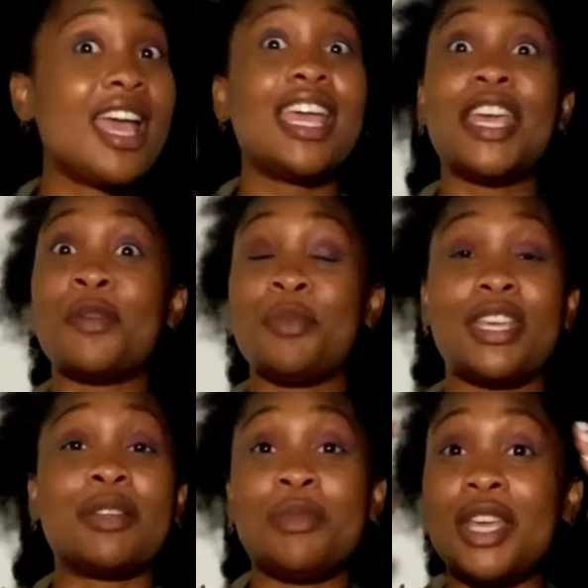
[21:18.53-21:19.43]
hit me
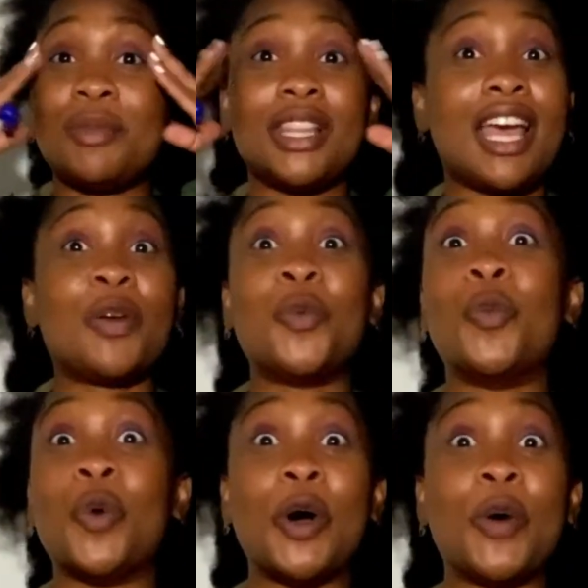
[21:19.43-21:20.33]
and made me like,
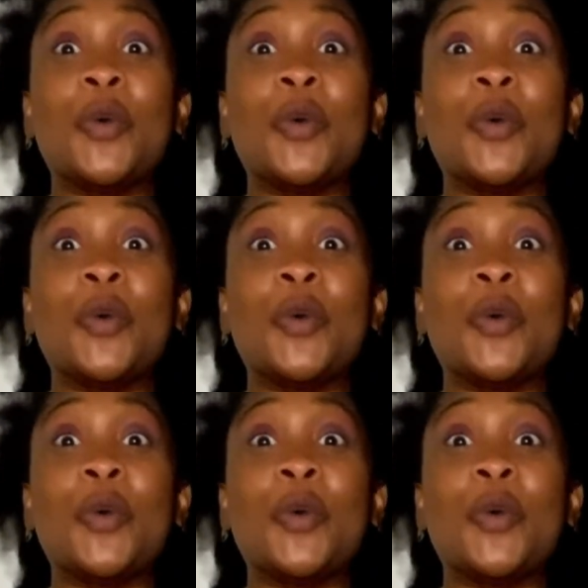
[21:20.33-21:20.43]
whoa,